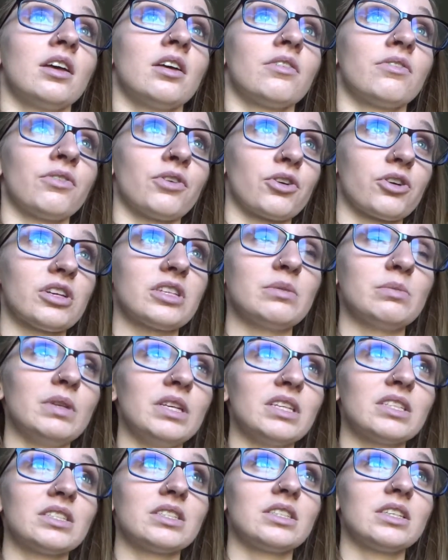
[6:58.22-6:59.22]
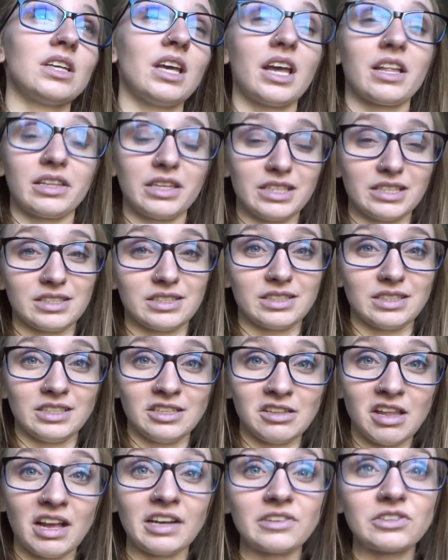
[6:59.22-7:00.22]
for Christmas, at least in
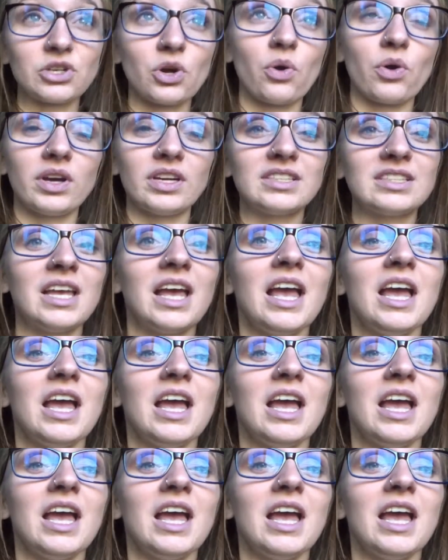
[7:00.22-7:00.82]
the line of toys,